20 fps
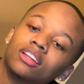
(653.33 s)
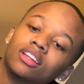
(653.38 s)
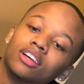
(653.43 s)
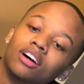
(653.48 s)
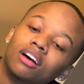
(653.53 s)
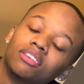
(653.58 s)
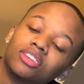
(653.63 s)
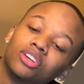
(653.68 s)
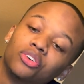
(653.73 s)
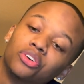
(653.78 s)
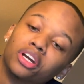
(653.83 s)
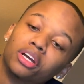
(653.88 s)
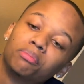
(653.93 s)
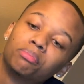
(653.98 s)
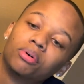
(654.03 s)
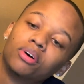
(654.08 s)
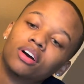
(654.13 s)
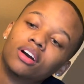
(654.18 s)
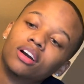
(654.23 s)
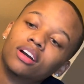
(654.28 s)
Off the gray
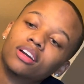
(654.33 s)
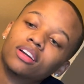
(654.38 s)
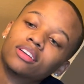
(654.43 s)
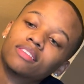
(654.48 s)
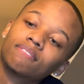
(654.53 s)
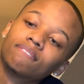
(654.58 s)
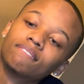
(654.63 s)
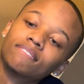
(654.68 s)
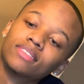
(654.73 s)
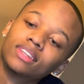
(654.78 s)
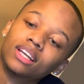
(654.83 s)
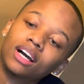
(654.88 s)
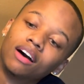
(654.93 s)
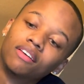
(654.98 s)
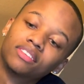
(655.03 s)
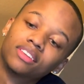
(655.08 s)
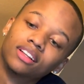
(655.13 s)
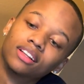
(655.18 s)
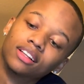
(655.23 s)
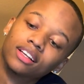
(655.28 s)
part,
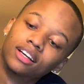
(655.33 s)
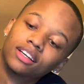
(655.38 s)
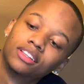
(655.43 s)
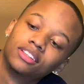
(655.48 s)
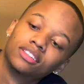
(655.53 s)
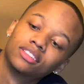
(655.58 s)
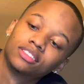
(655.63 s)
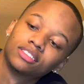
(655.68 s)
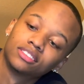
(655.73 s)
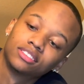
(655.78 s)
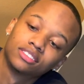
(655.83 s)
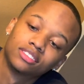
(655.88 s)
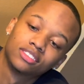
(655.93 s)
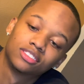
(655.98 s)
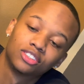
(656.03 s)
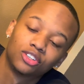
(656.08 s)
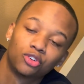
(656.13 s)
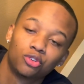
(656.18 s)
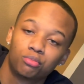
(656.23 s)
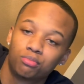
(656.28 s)
off the leather,
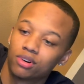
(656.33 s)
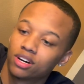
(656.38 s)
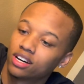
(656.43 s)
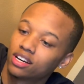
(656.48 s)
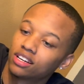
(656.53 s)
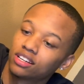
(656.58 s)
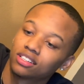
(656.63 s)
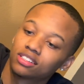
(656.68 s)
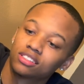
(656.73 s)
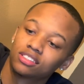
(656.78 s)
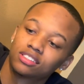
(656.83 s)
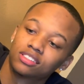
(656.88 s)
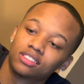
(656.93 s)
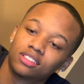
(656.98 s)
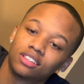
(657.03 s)
toe box,